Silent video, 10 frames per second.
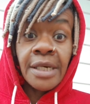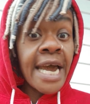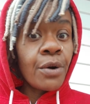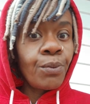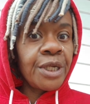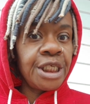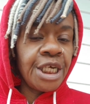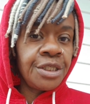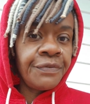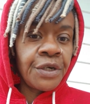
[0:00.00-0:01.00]
Now, which
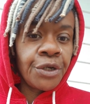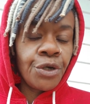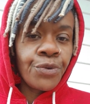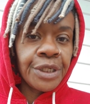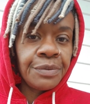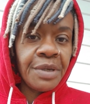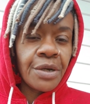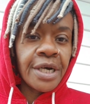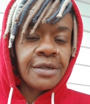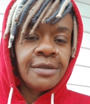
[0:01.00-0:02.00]
end of it are you going to be
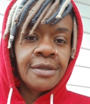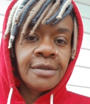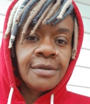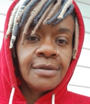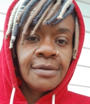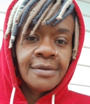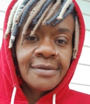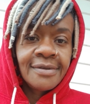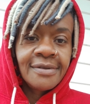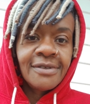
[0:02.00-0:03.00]
on?
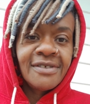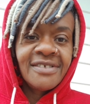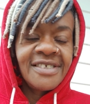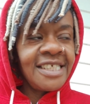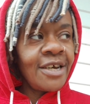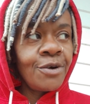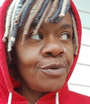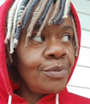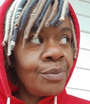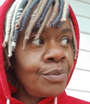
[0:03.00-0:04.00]
See, I
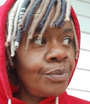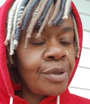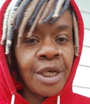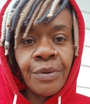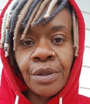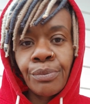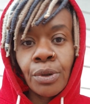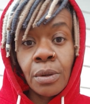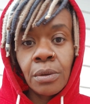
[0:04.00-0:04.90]
don't play with the bull.